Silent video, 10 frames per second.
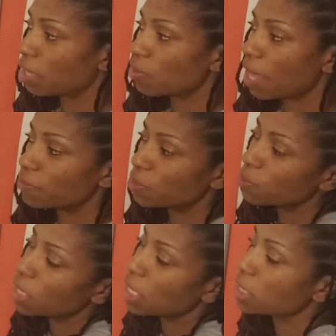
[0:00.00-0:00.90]
You have
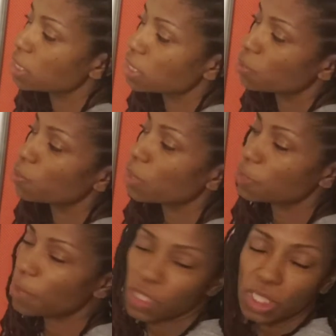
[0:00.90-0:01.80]
2
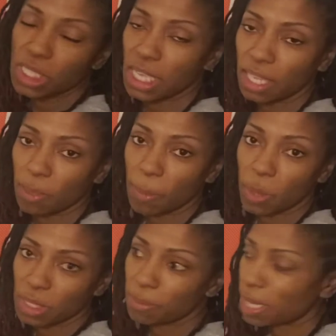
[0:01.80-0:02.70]
expressions that you're
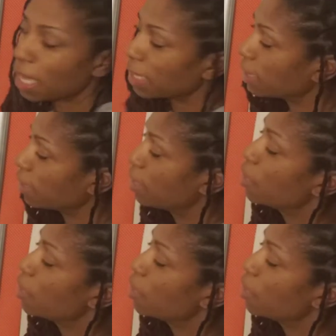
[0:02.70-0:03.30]
multiplying.